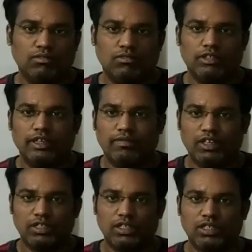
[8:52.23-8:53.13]

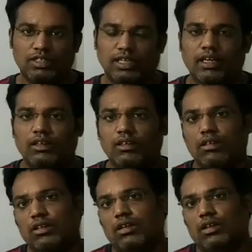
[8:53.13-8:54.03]
differentiate the second,
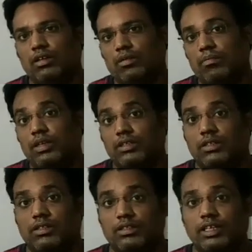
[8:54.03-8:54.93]
plus
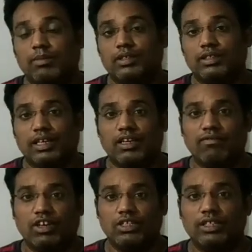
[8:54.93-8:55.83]
keep the second
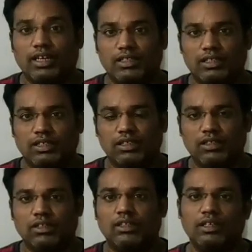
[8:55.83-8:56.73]
function as it is,
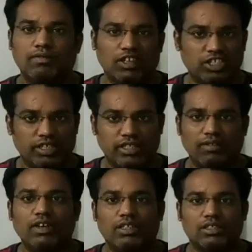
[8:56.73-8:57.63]
differentiate the
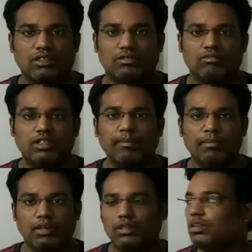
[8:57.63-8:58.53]
first. Simple.
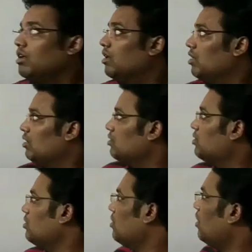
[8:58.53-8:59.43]
So
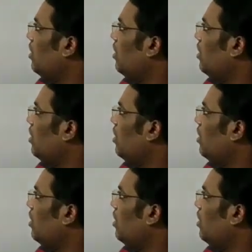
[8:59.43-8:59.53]
now